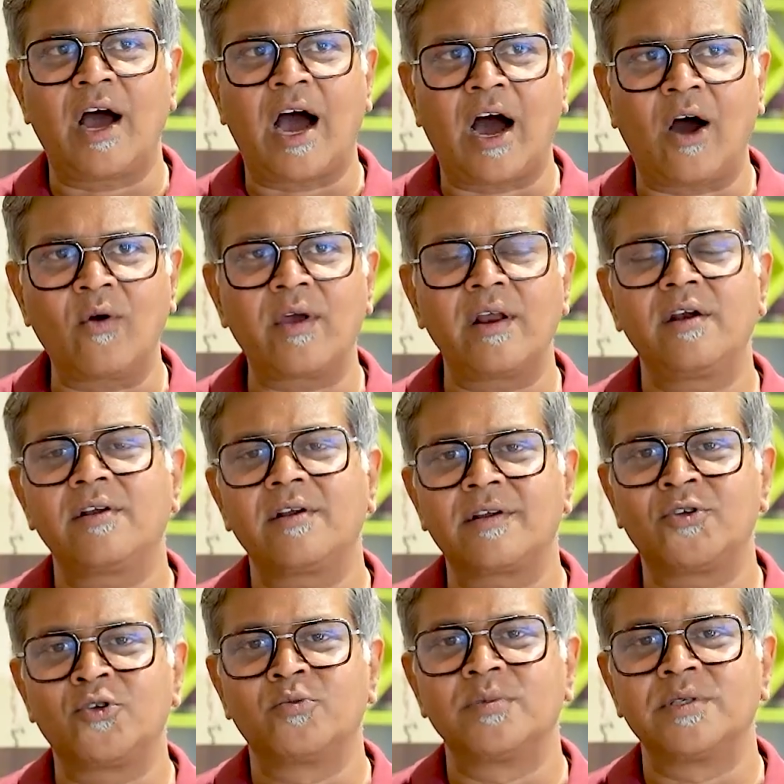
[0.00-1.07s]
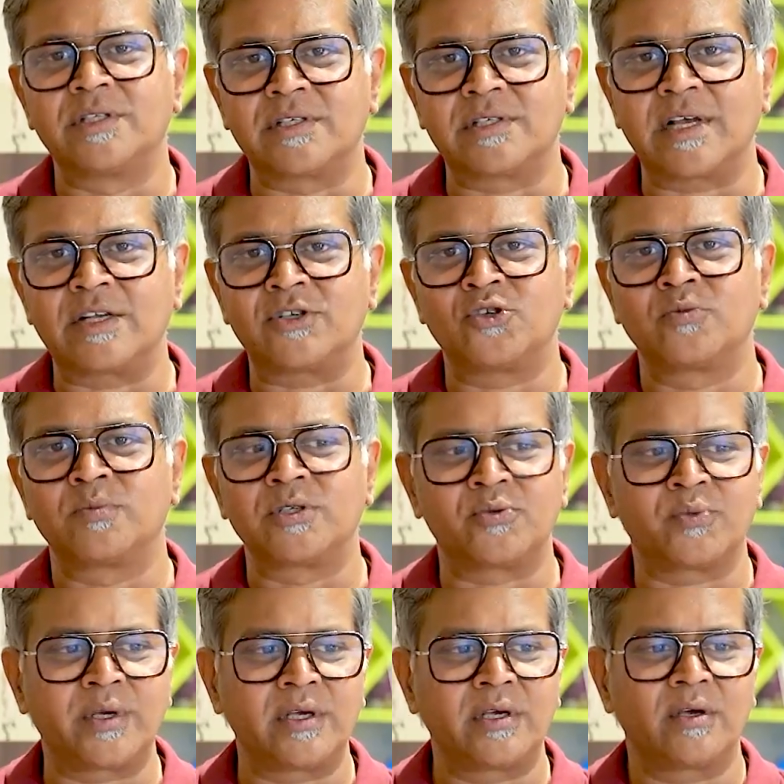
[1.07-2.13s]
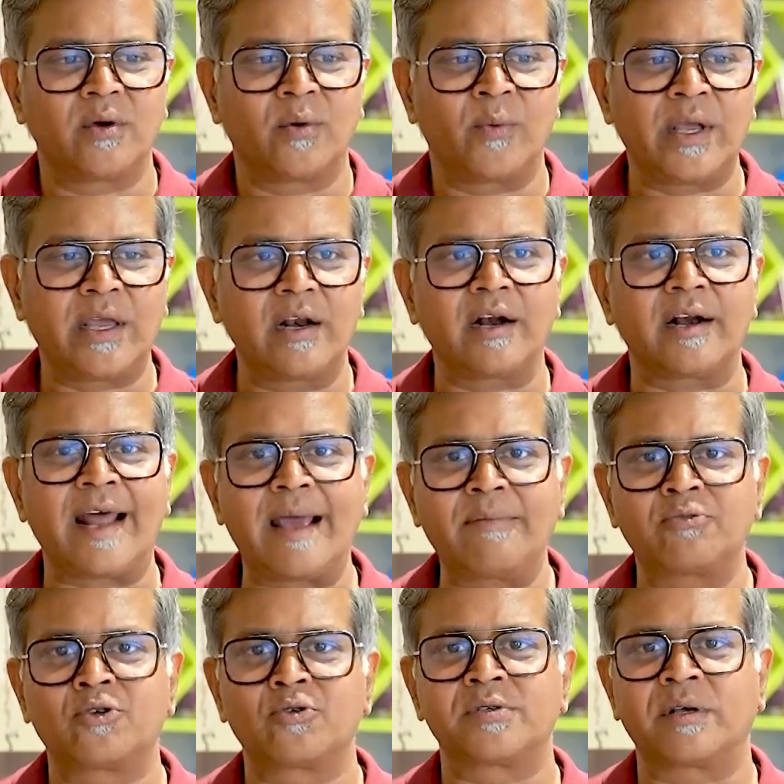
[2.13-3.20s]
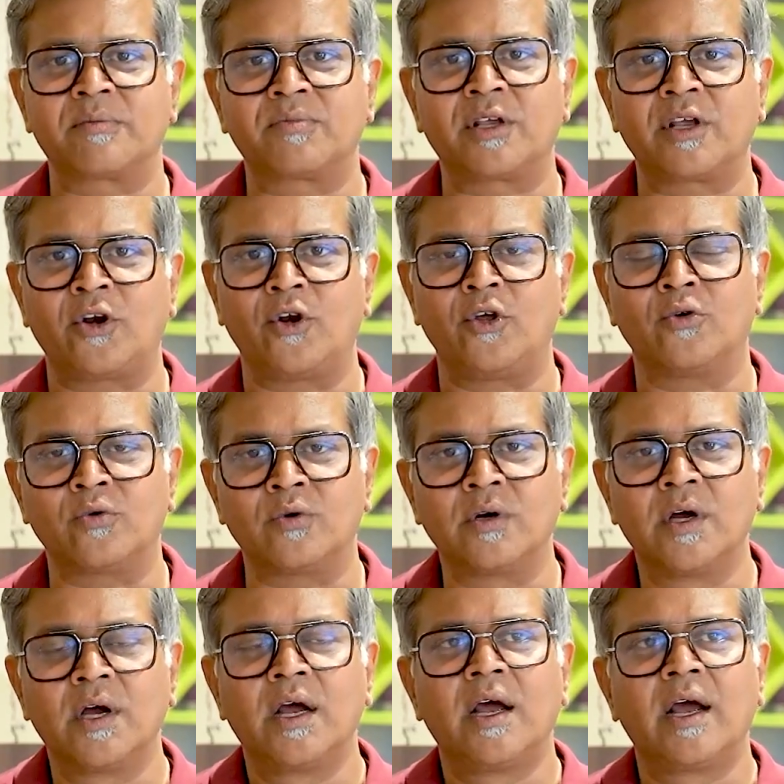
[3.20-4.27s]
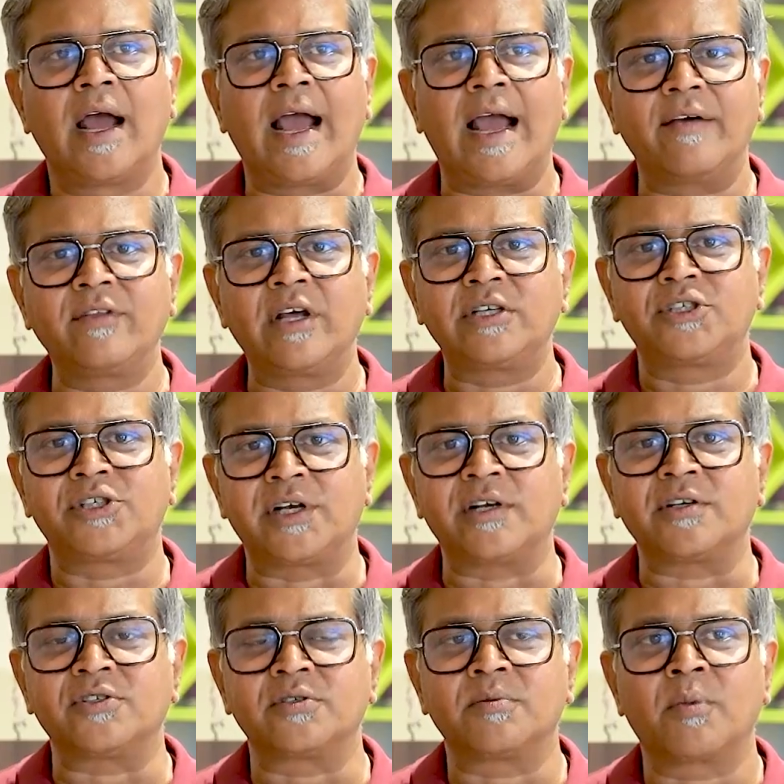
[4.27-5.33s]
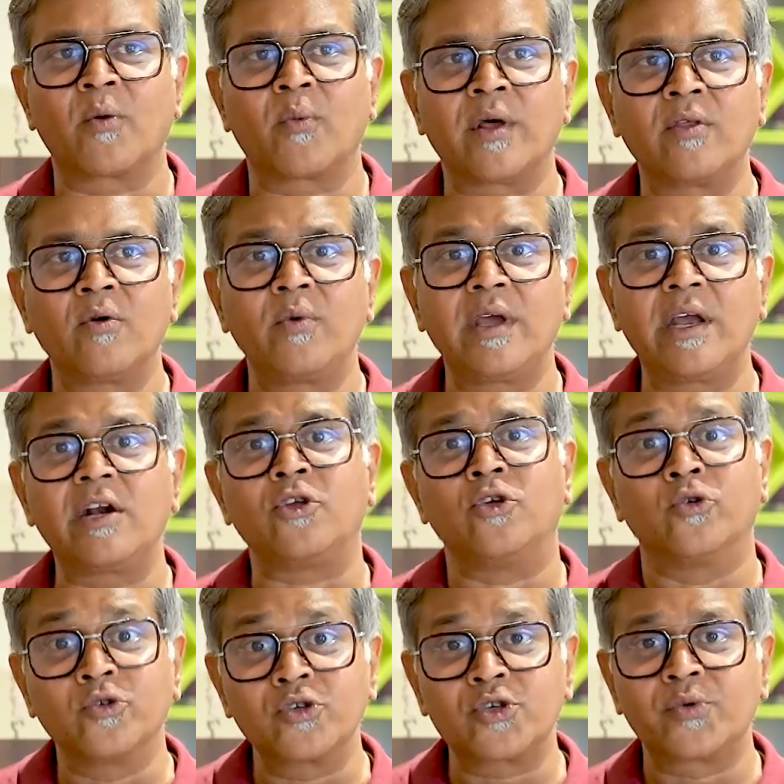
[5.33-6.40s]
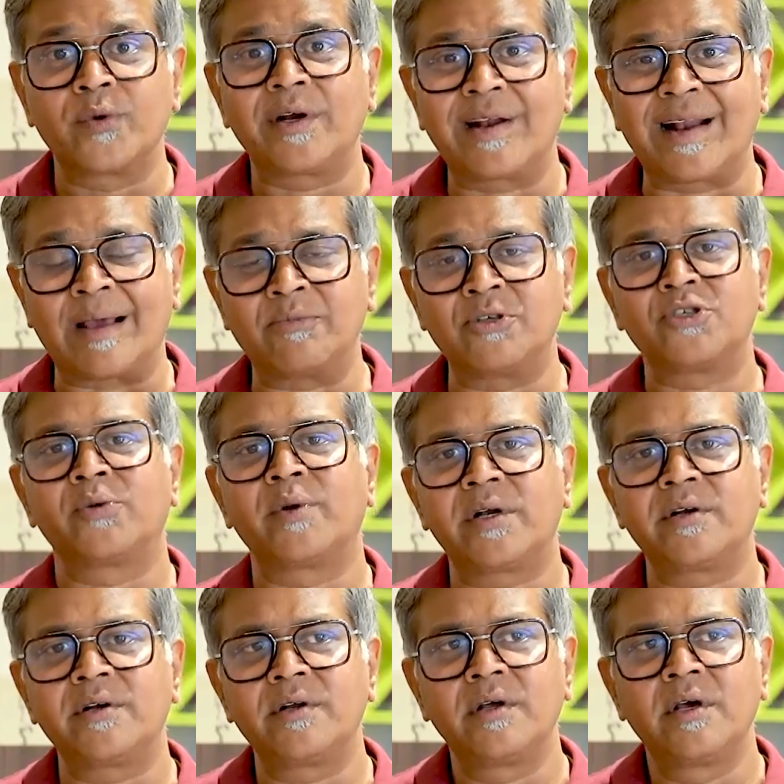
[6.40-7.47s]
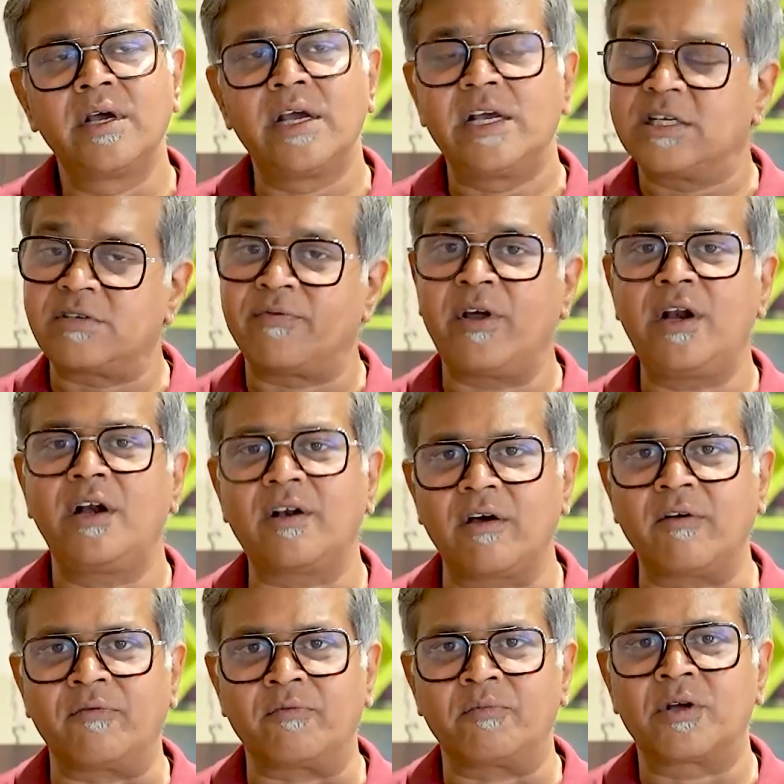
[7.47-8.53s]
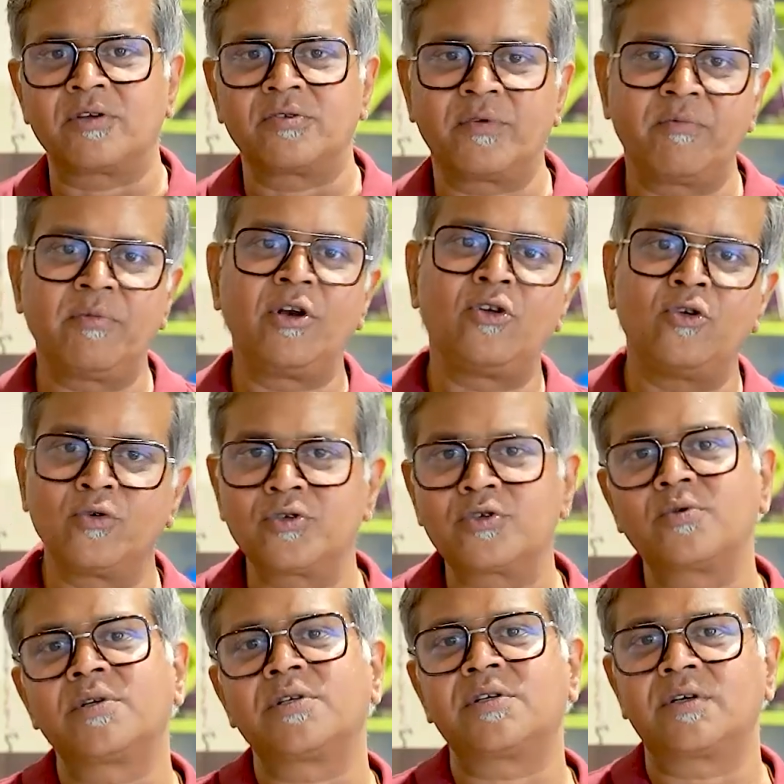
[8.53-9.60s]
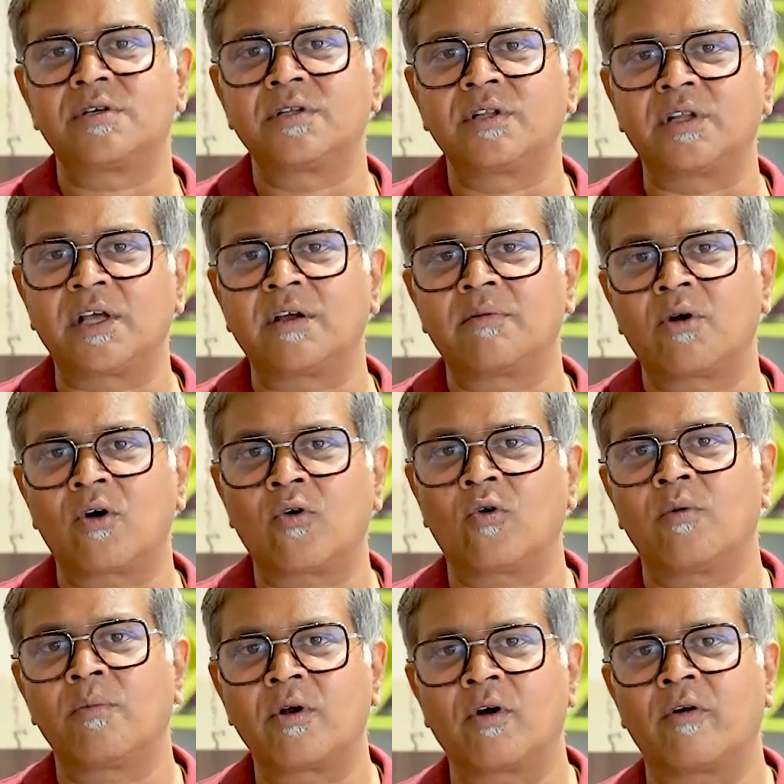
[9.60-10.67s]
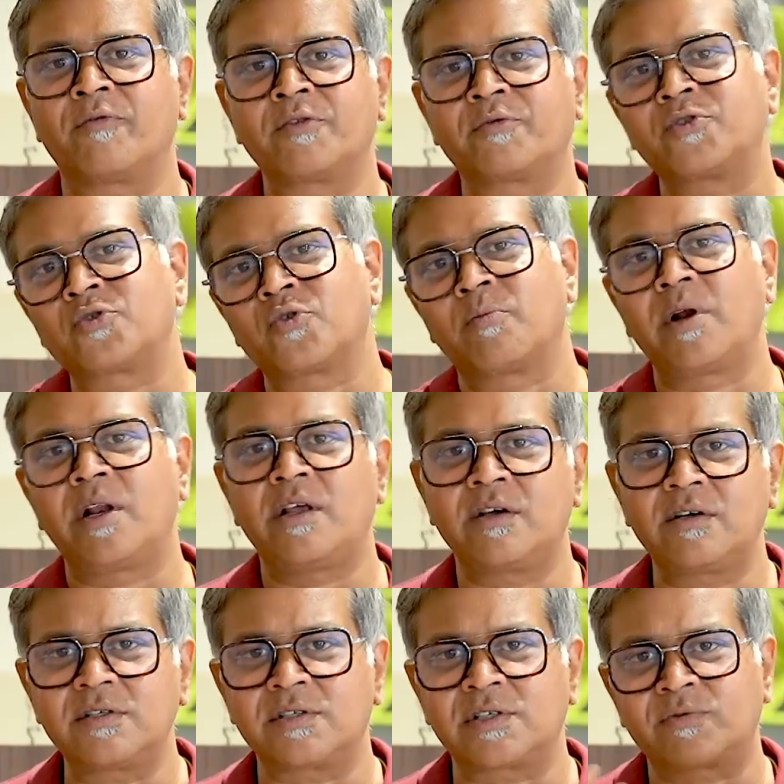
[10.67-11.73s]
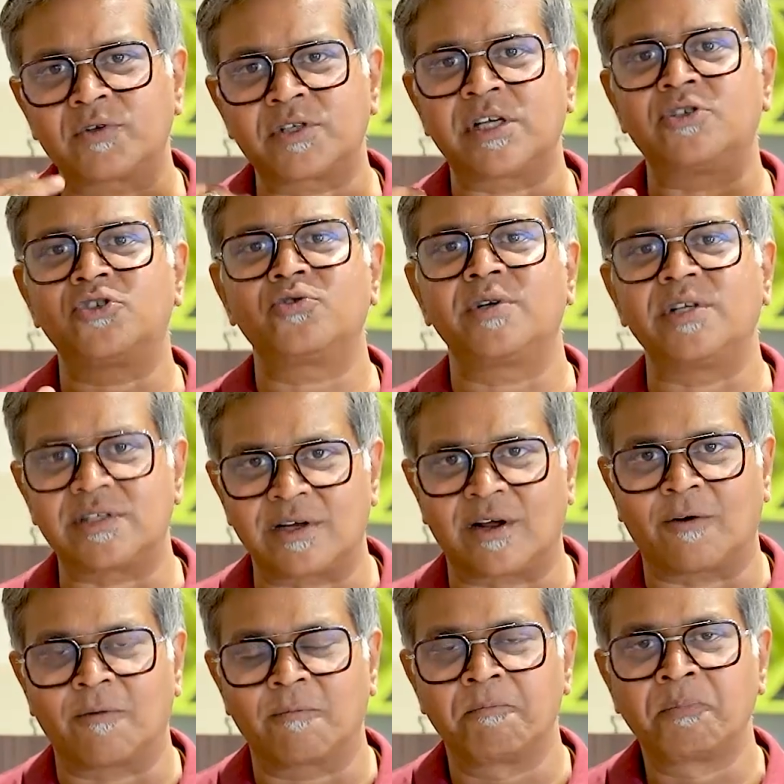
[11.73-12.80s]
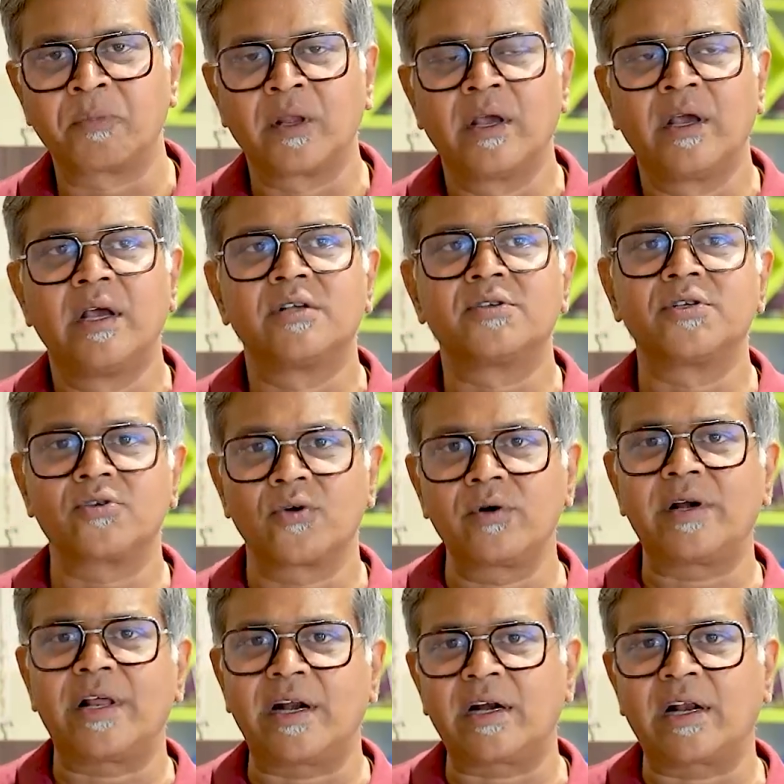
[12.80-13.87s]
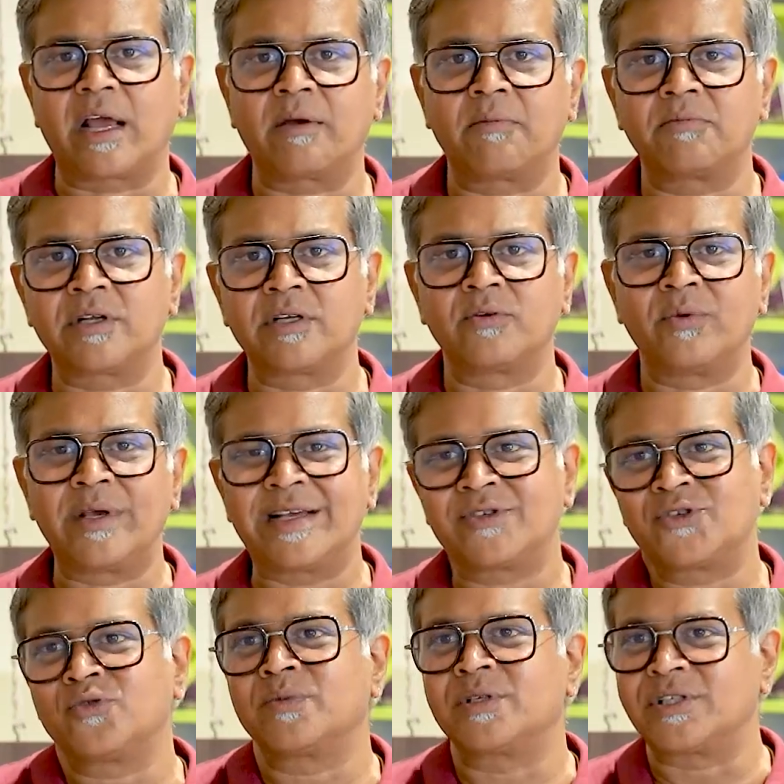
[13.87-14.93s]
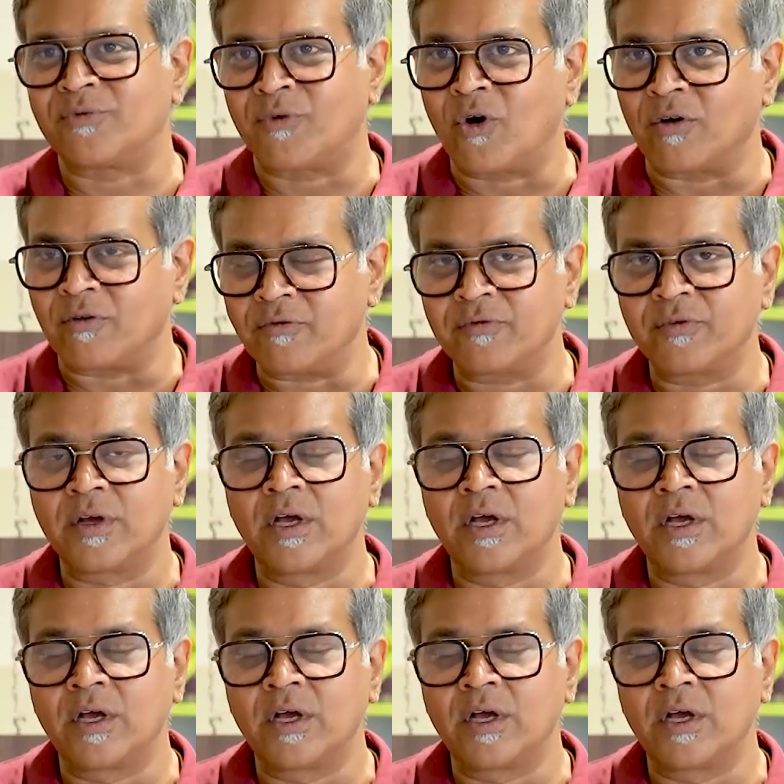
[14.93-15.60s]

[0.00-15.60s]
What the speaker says: how can humans, we can adapt to something new, have that change, but whether we get used to it and habituated is very tough, because we've been used to a certain thing about home and office for so many years, for centuries now. So it's going to take time till we as humans evolve.